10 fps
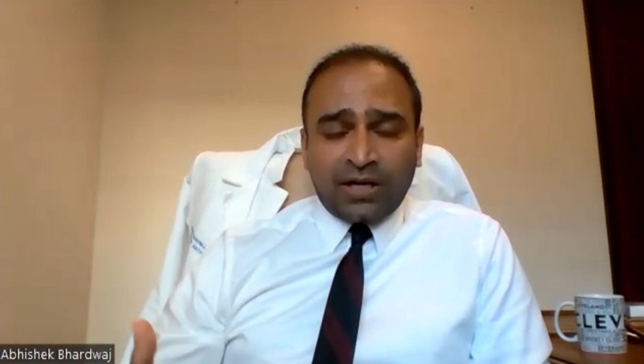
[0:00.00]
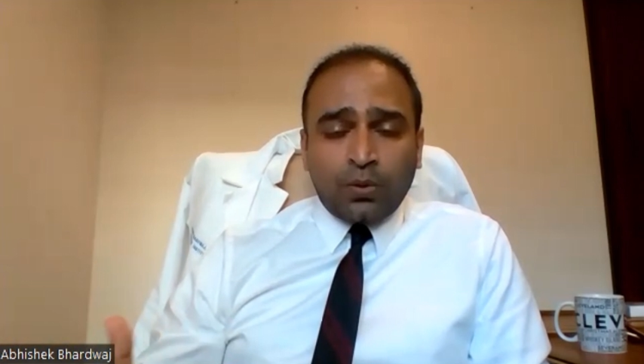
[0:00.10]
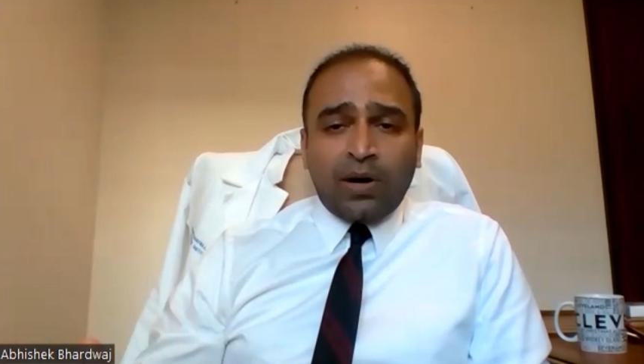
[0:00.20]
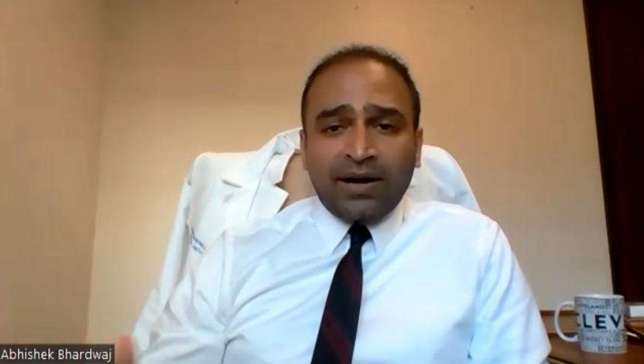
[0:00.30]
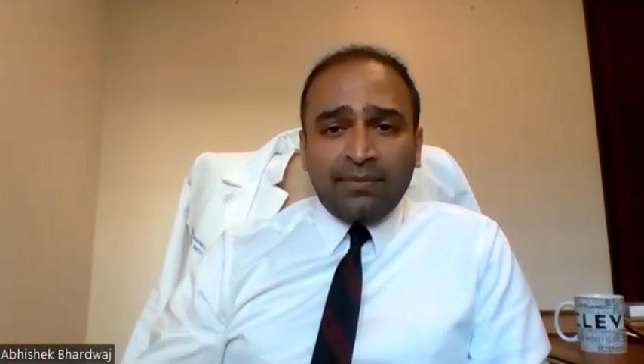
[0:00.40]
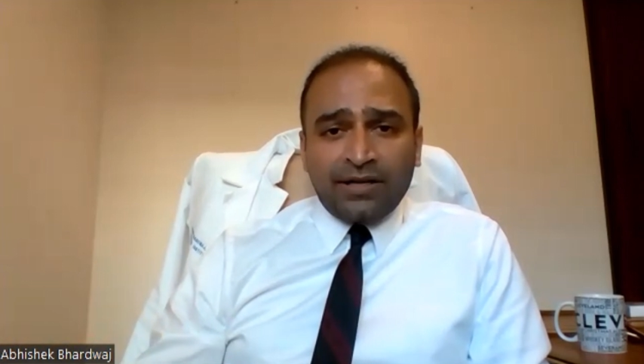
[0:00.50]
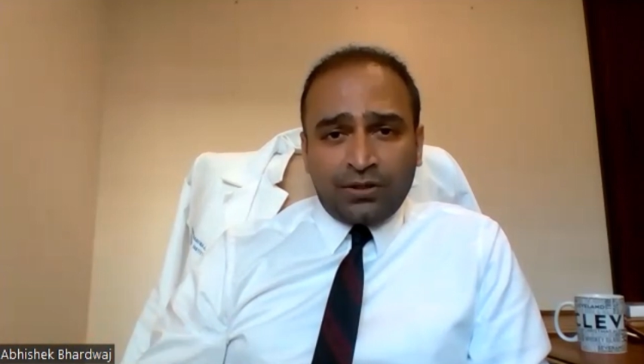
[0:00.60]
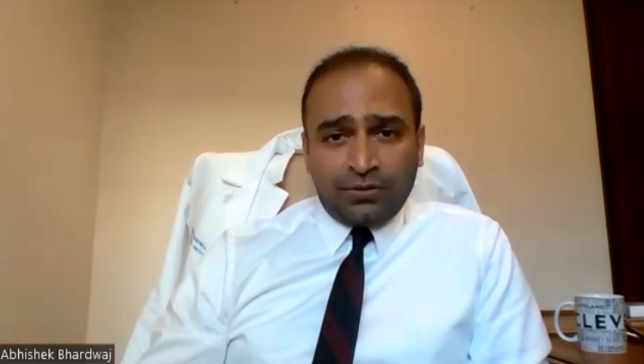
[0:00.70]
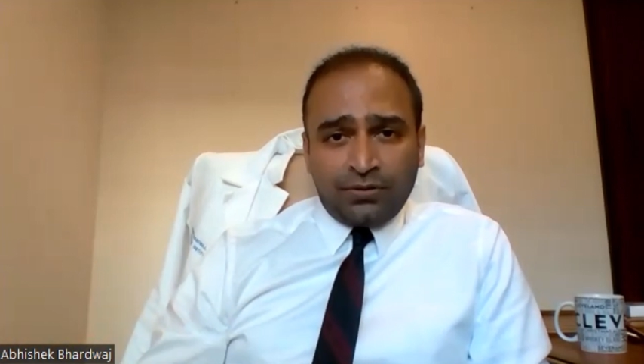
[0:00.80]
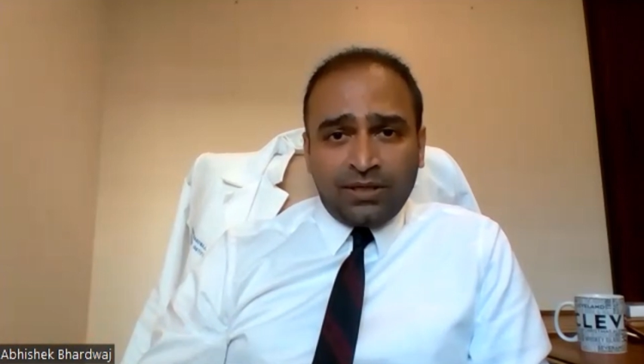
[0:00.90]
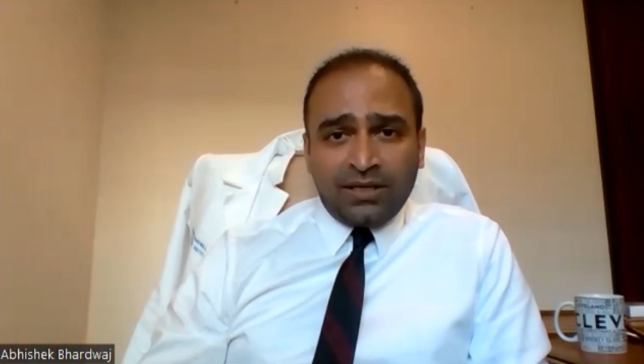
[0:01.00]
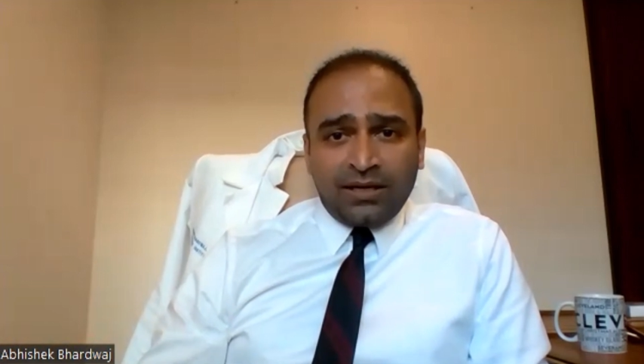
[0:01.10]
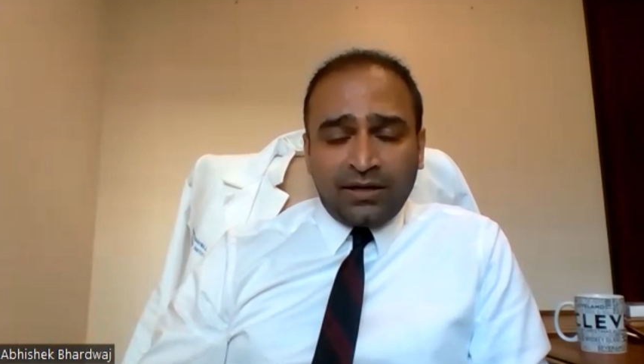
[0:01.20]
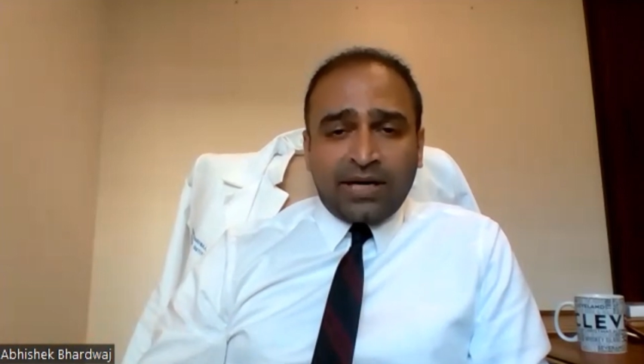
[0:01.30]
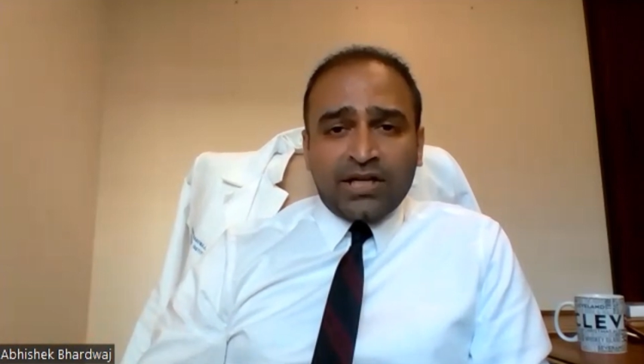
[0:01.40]
requirement to
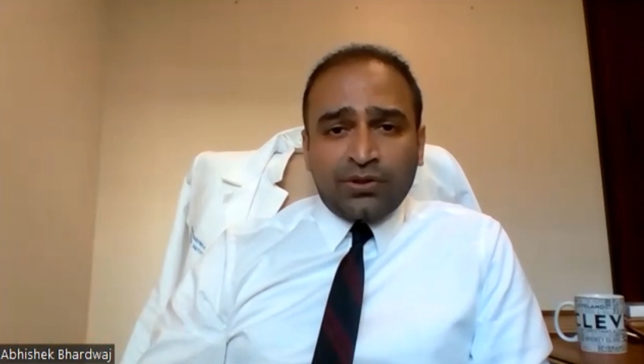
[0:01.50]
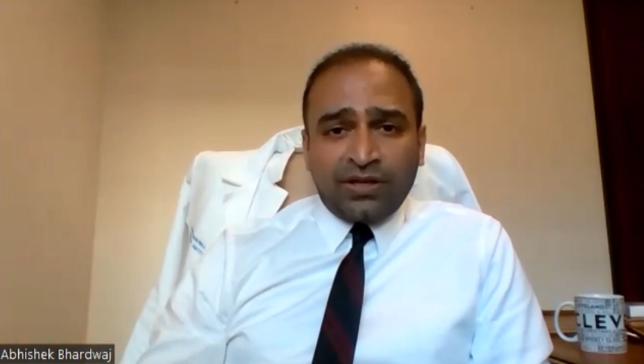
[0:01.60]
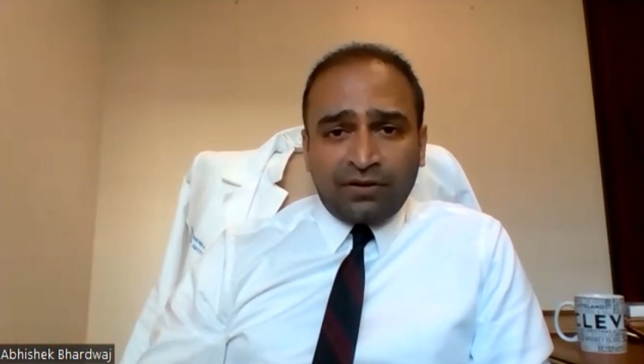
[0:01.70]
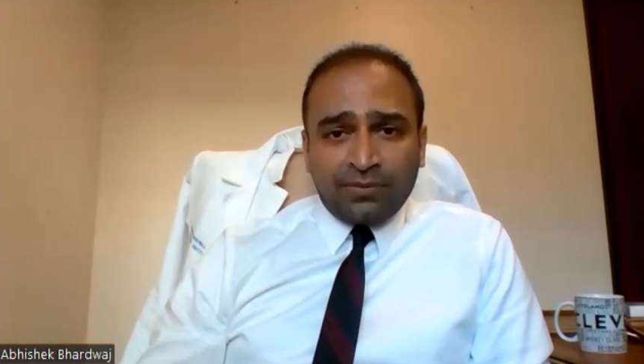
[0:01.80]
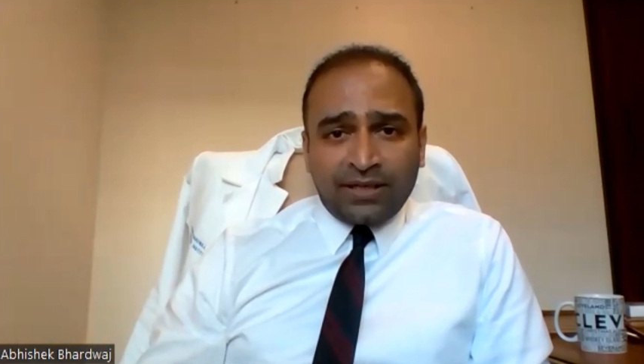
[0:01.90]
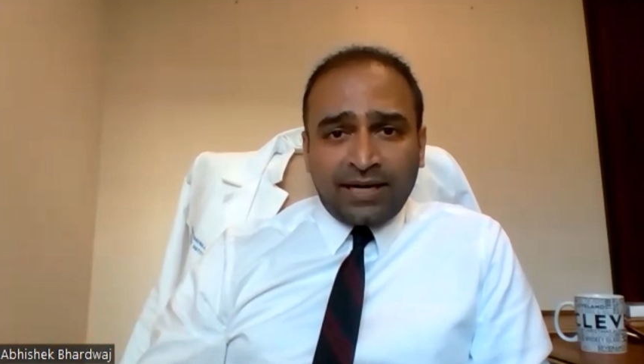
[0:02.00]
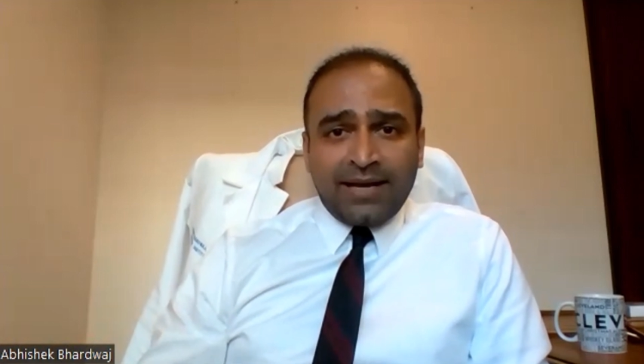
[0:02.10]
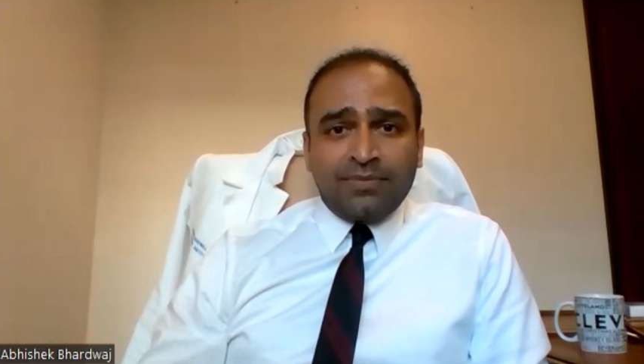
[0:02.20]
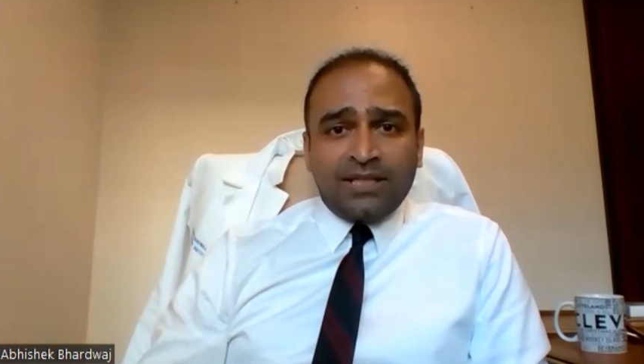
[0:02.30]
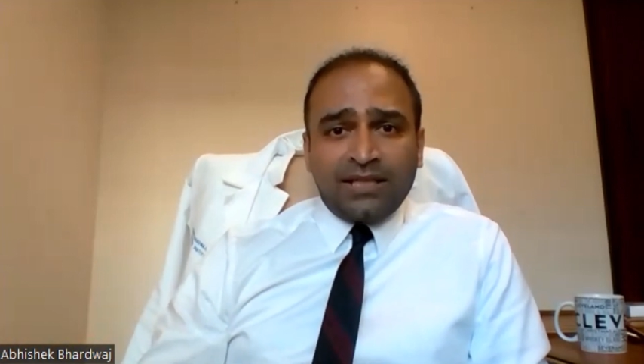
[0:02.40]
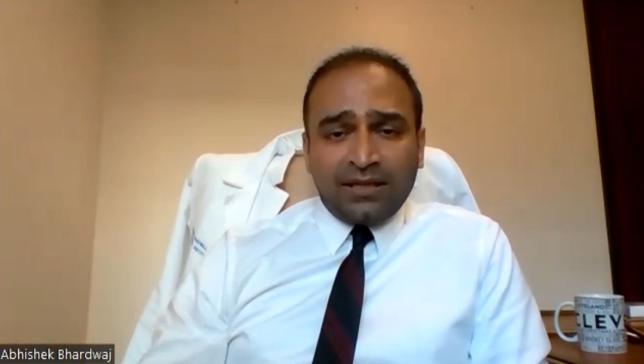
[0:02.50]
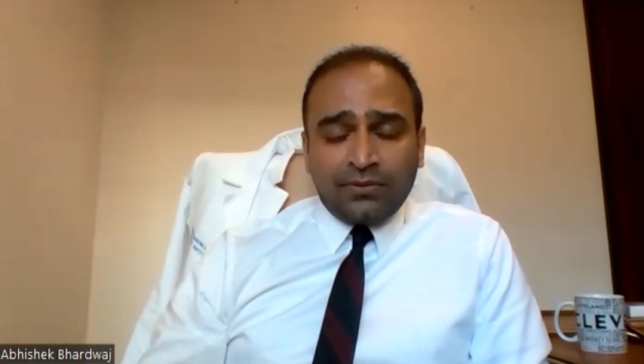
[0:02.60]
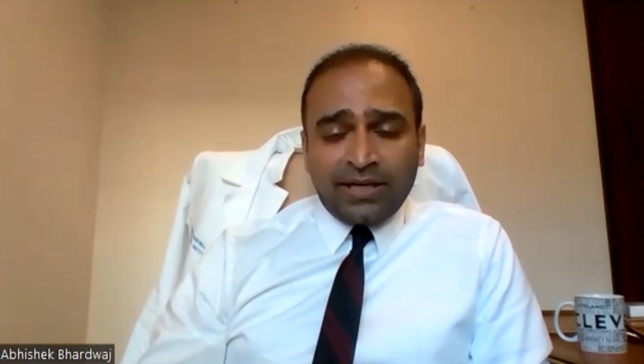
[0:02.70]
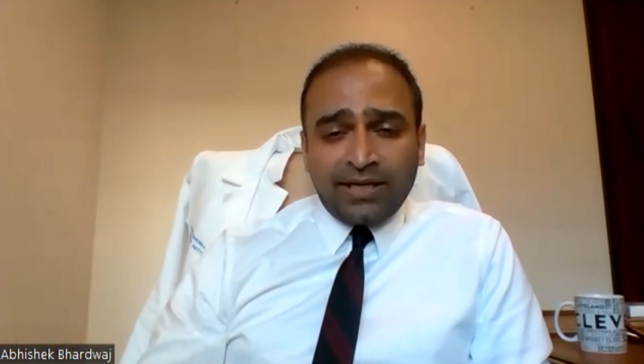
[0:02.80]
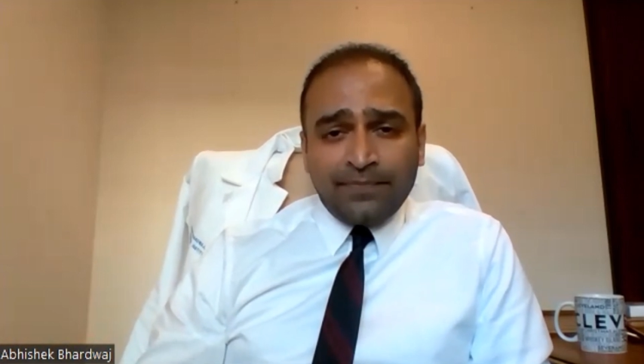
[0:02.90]
graduate from their
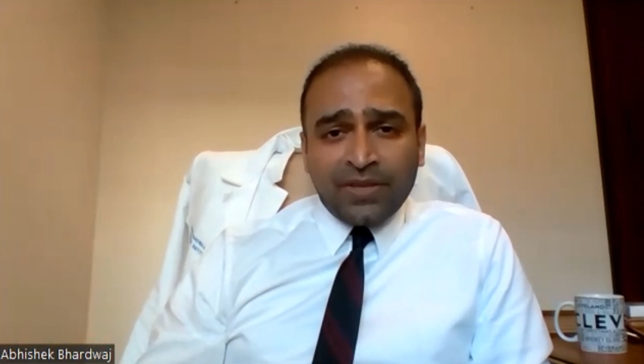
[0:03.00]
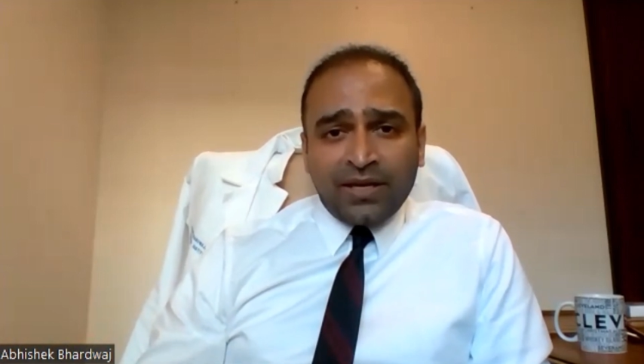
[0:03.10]
MD, right?